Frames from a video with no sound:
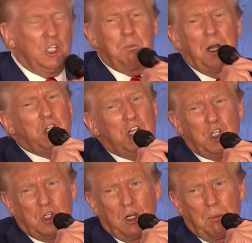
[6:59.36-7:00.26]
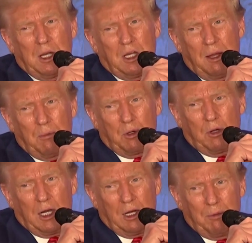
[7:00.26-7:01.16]
It's much easier to be a
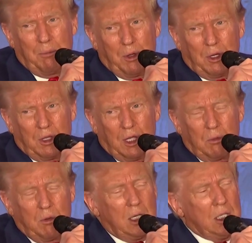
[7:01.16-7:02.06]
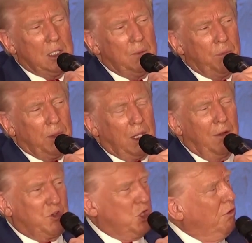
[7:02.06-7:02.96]
Democrat, let me put it that way. Apparently, if,